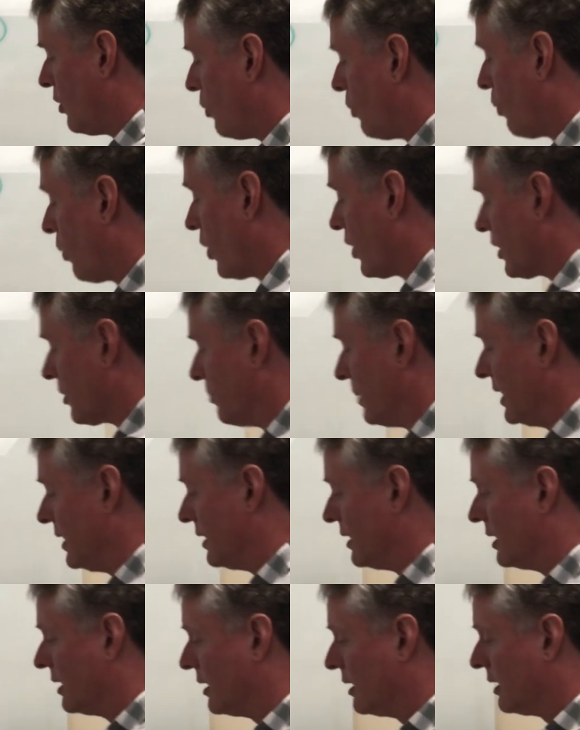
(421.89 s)
workman.
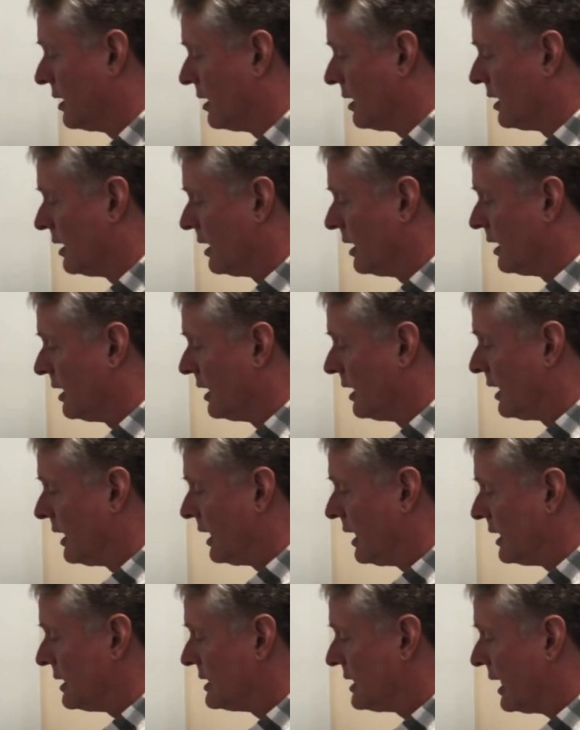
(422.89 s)

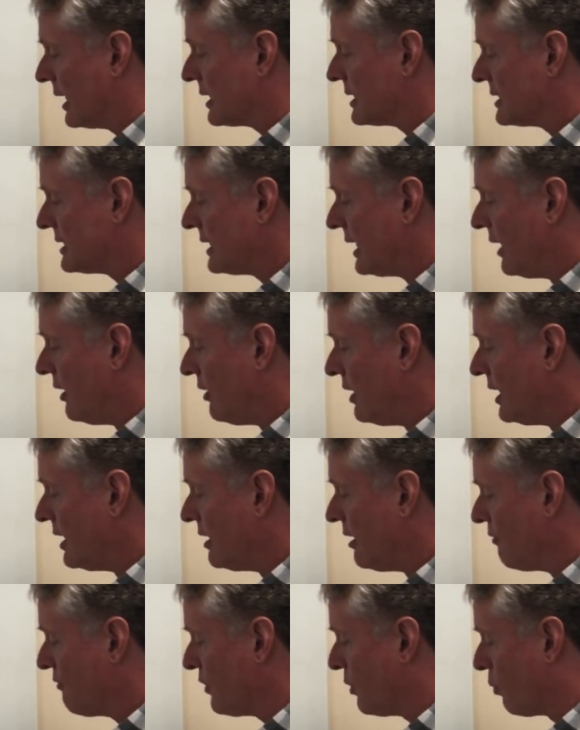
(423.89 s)
Dexterity
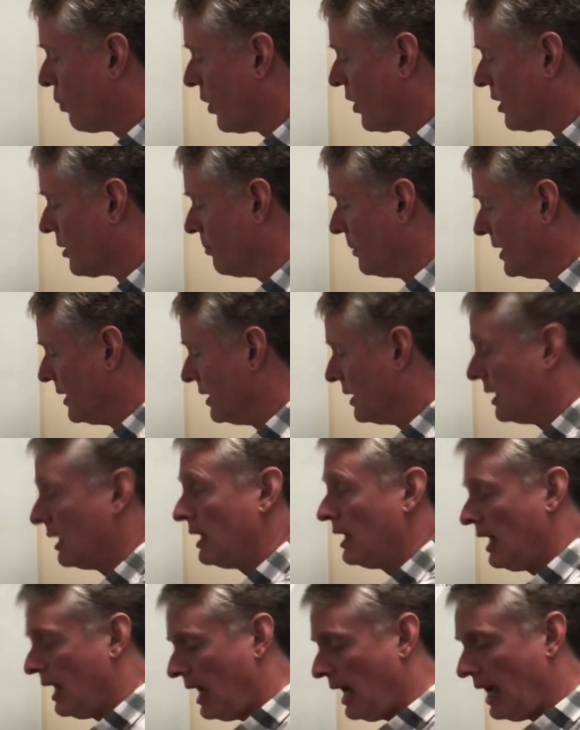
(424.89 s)
of the workman.
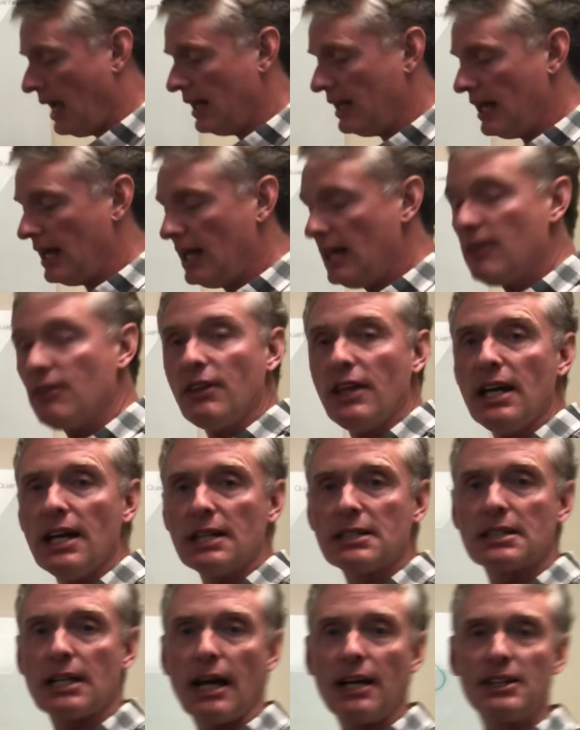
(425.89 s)
And in
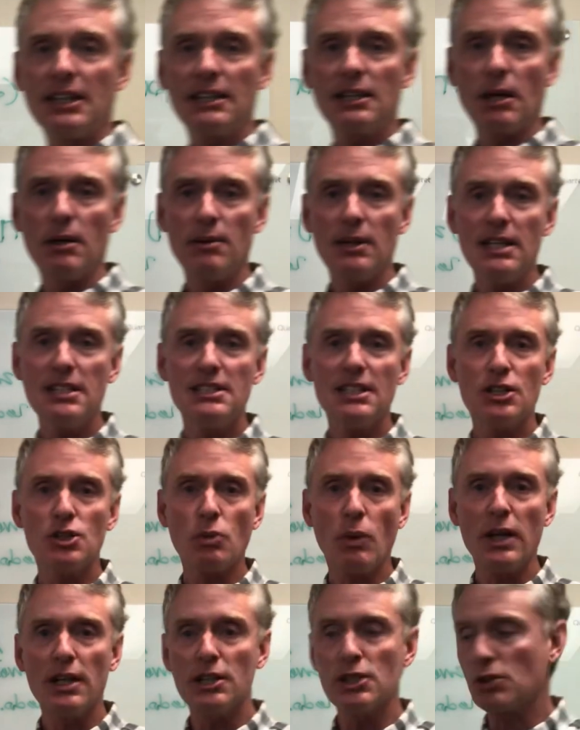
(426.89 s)
this, I think the easiest
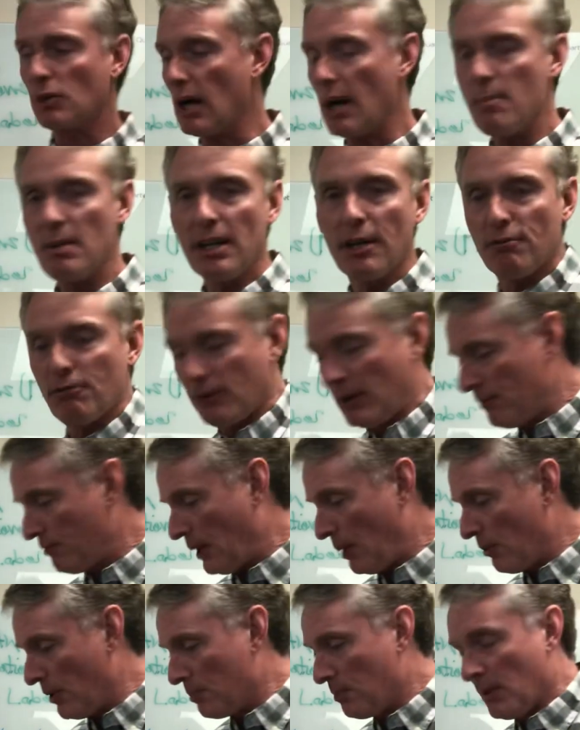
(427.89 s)
way to describe it, if I
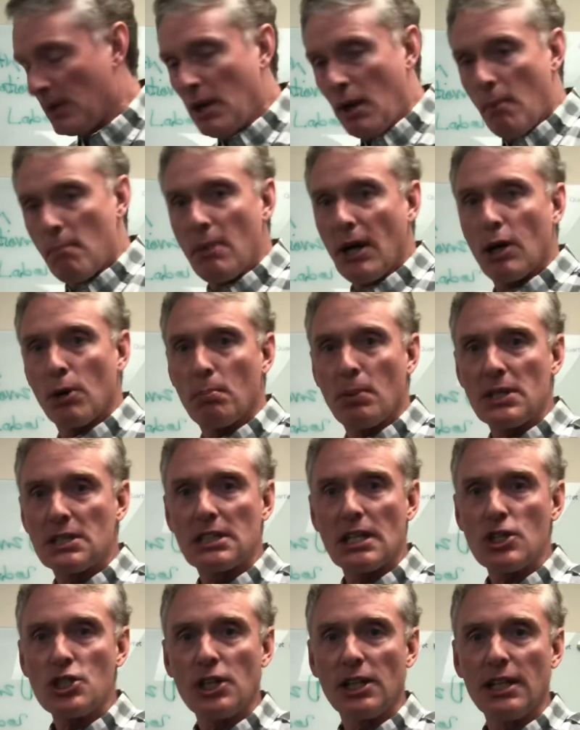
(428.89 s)
were better
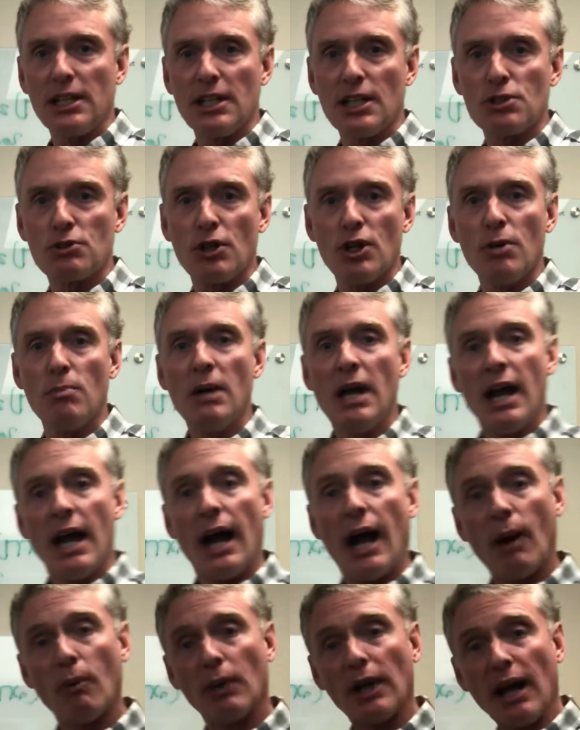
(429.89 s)
positioned in this room,
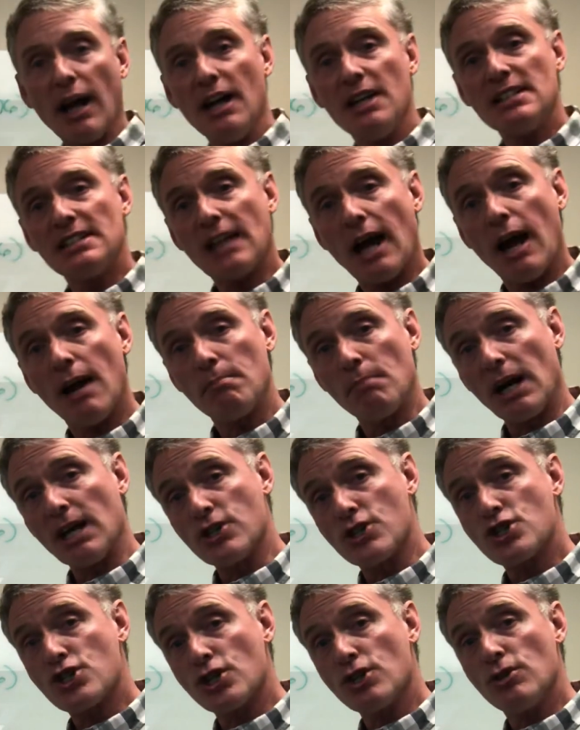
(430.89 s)
I would untie my
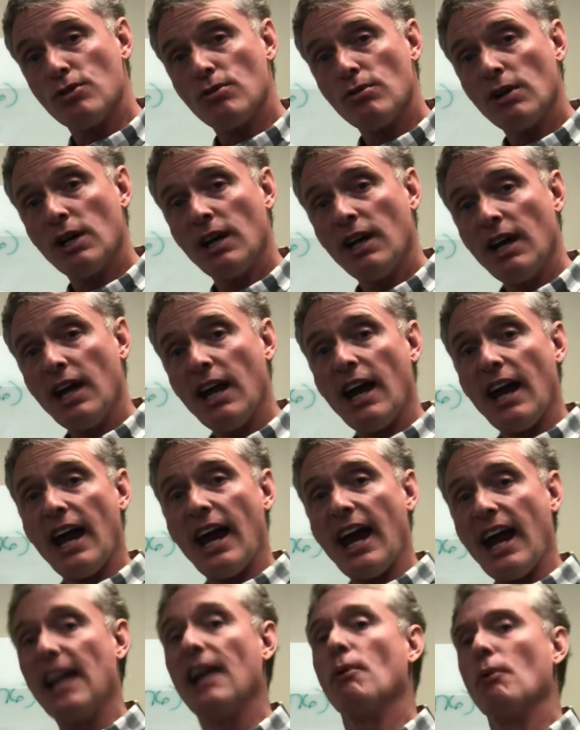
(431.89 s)
shoe
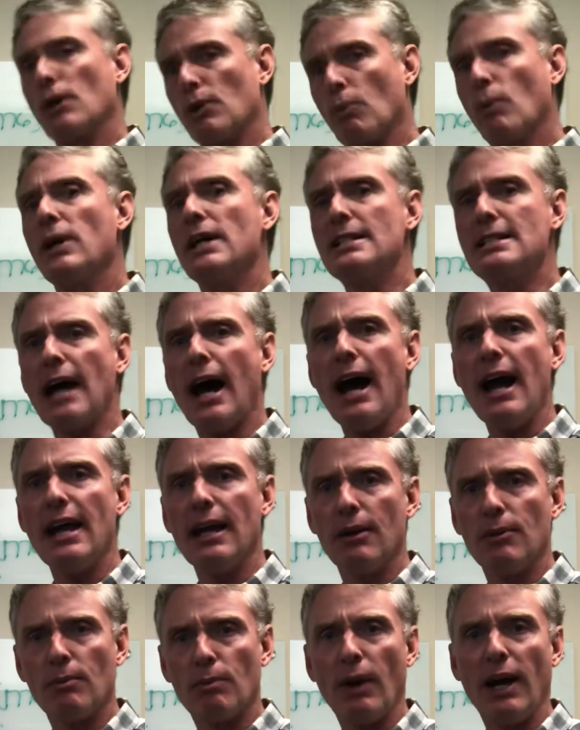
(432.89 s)
and I would retie
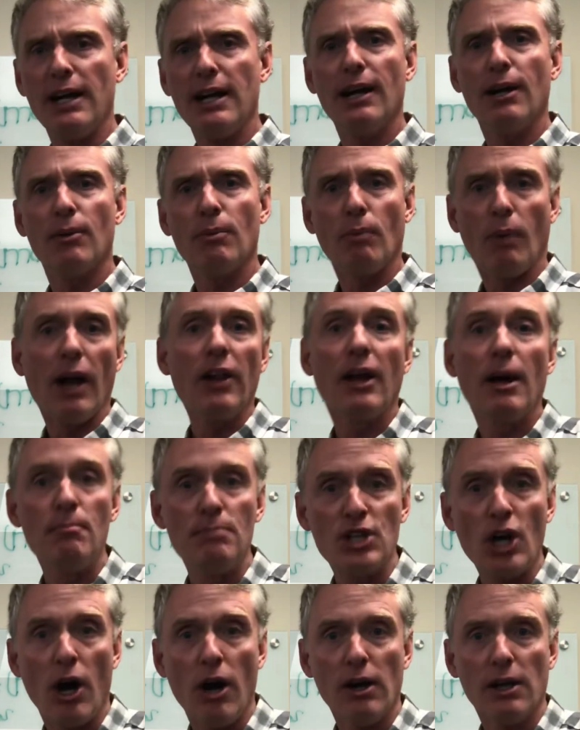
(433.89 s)
it right here while I'm
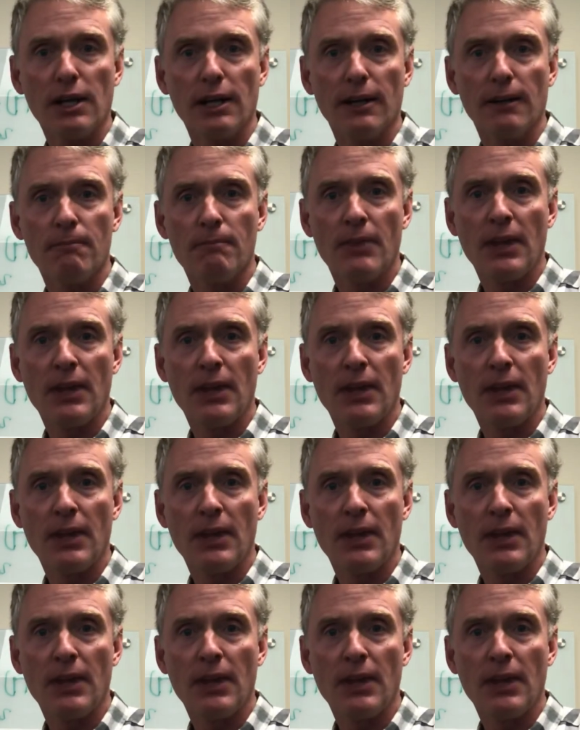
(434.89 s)
talking.